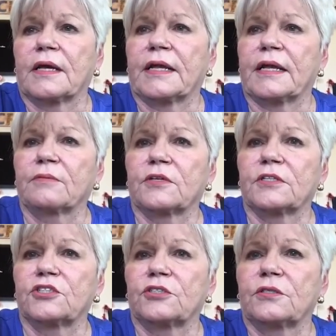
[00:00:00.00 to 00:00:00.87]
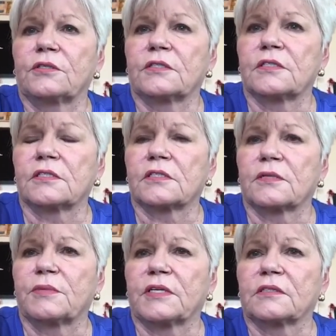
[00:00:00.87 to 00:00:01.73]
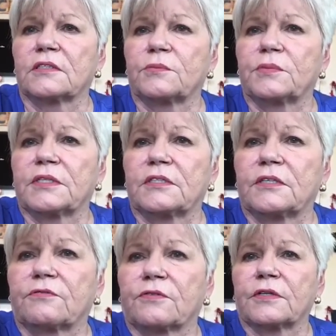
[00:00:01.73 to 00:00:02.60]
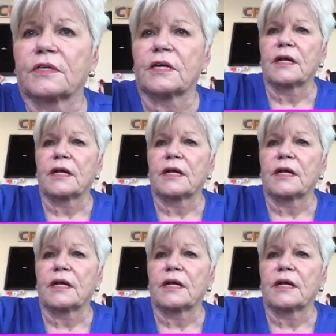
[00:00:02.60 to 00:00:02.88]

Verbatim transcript: And I'm going to, this is going to be a little bit different.